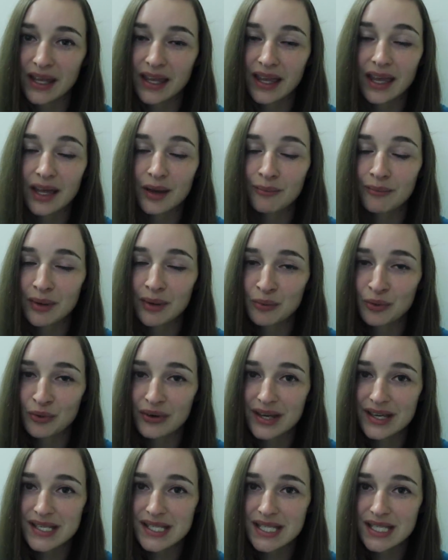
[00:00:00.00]
I can't
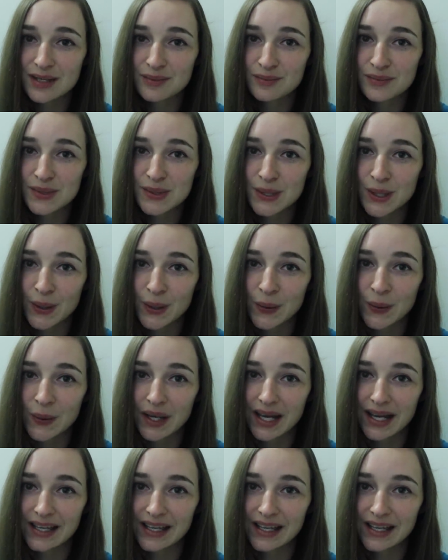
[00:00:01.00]
memorize them, so